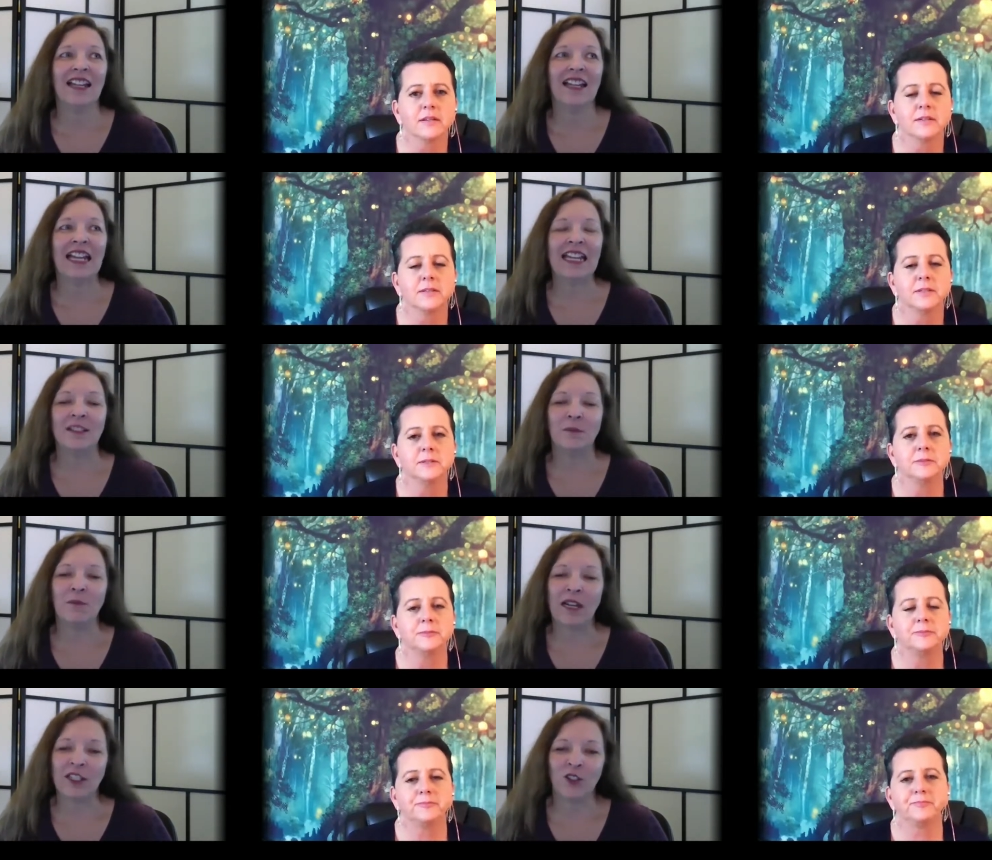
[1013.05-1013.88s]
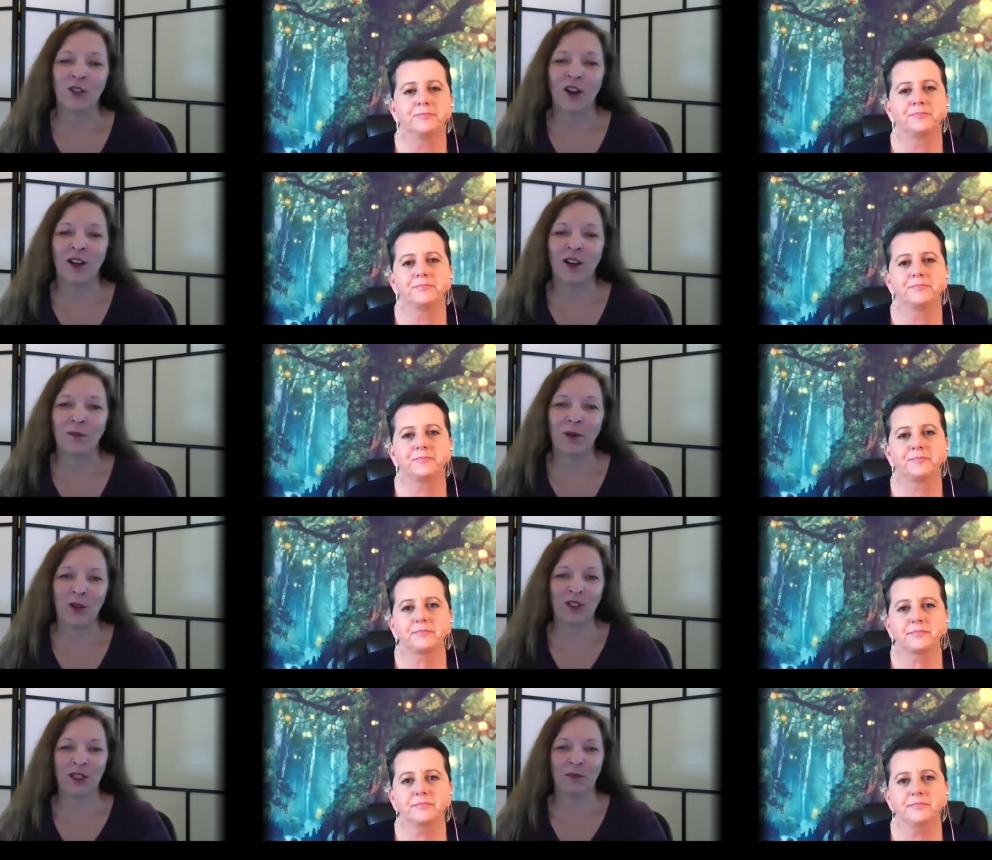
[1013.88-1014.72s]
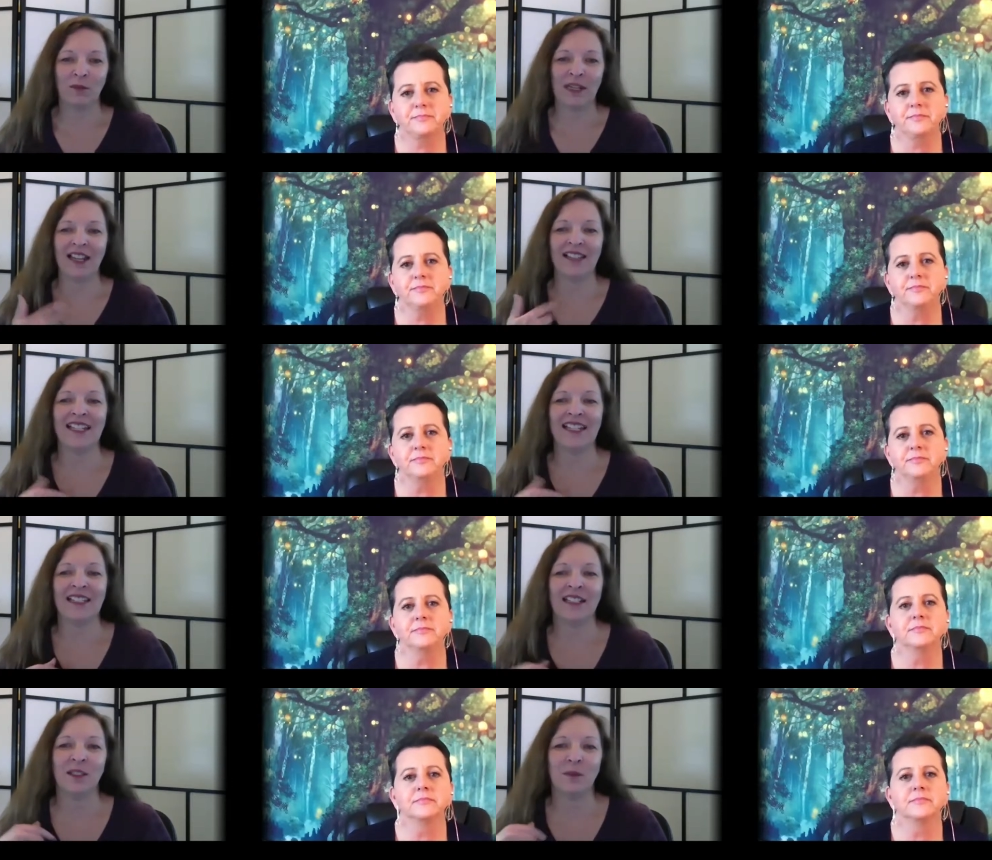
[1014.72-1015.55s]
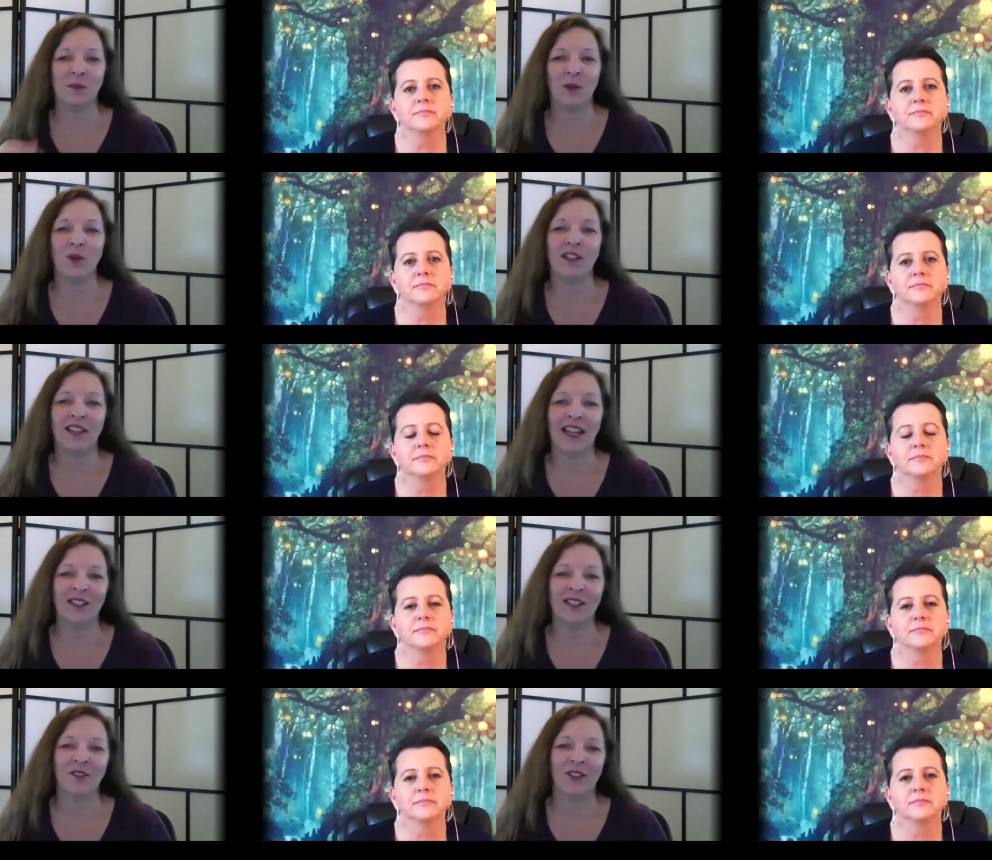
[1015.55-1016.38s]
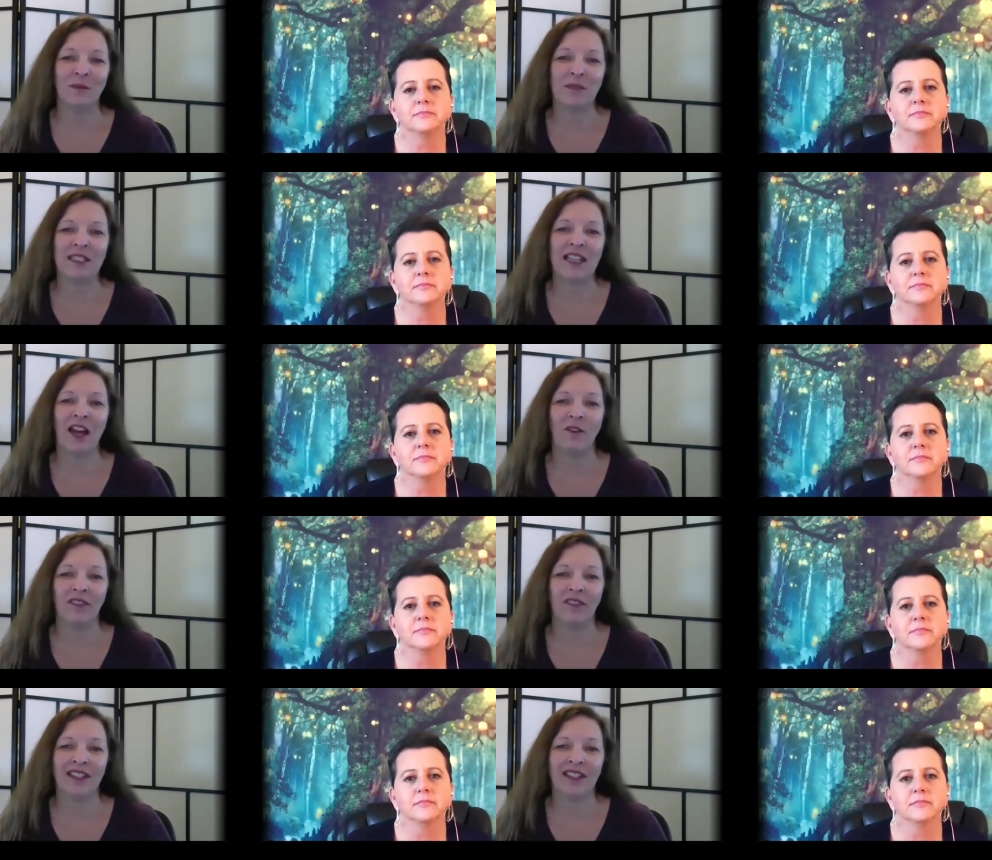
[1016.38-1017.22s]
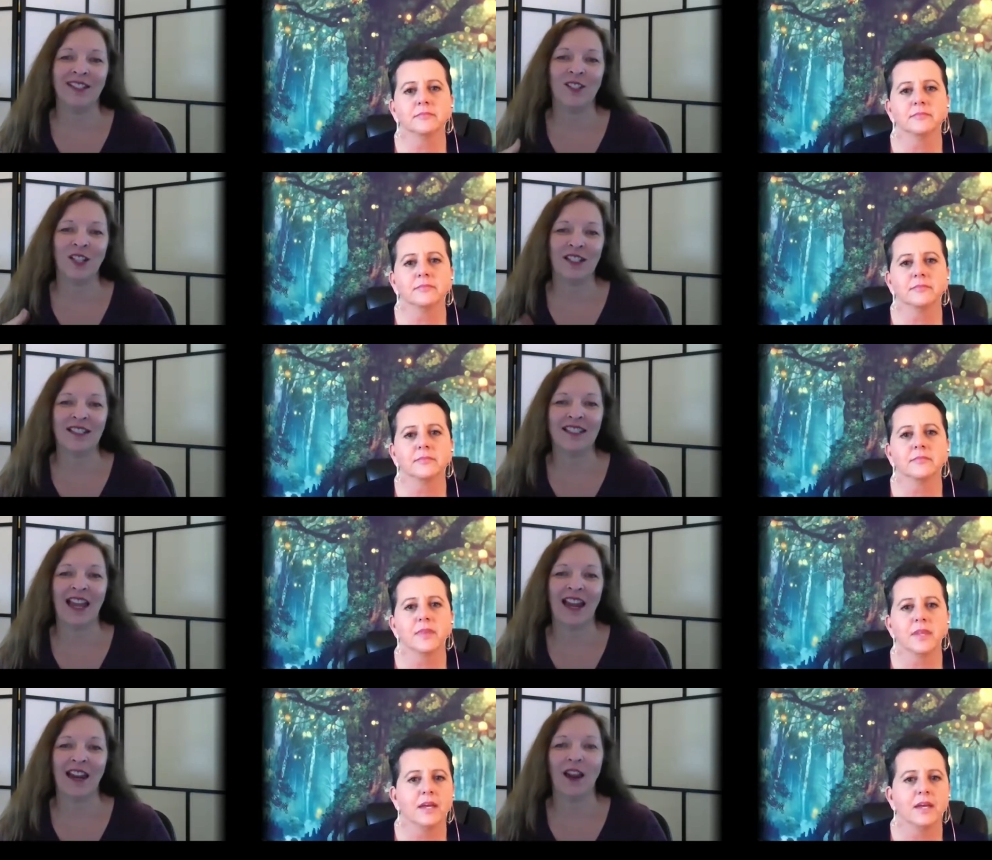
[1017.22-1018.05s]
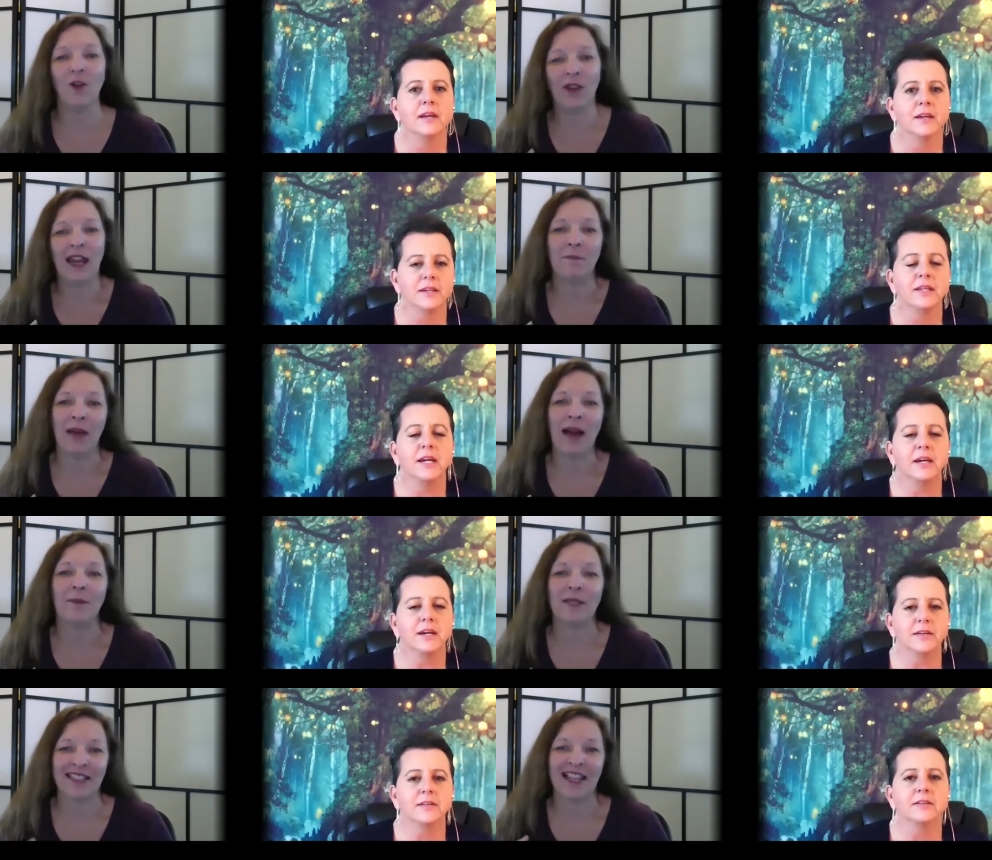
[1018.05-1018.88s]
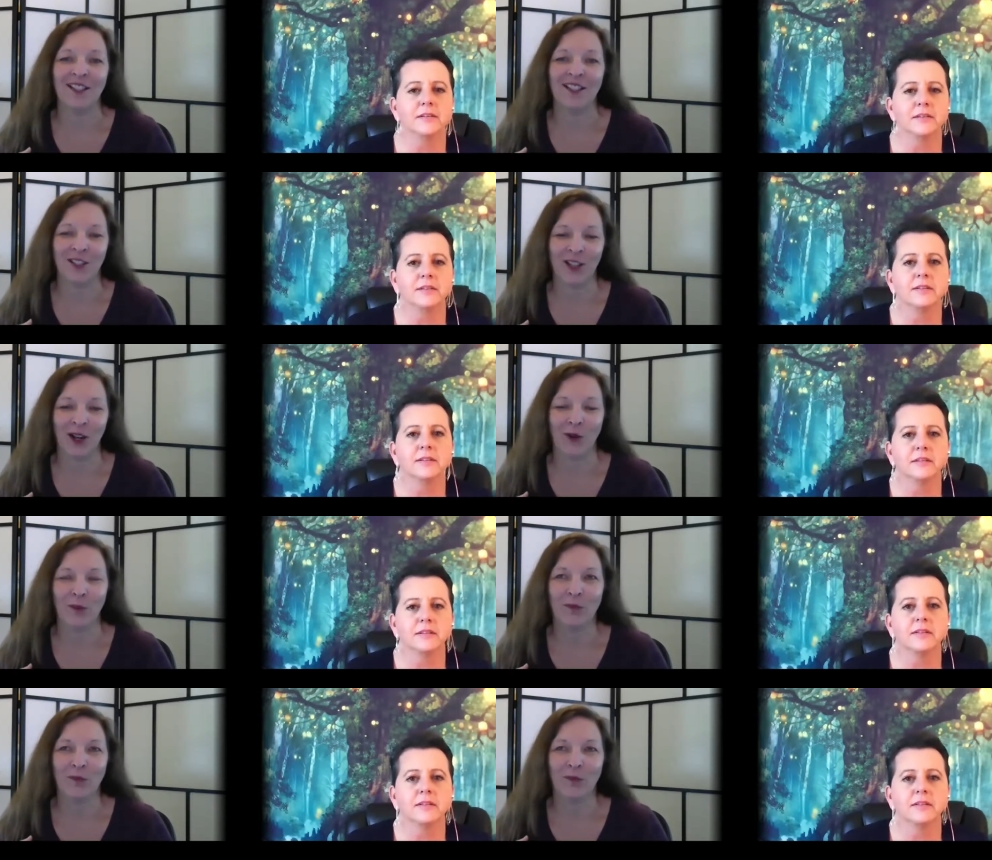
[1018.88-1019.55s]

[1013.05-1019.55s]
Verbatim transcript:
Speaker 1: he's a much stronger person because he's explored things for himself than to just say okay mama yeah. says so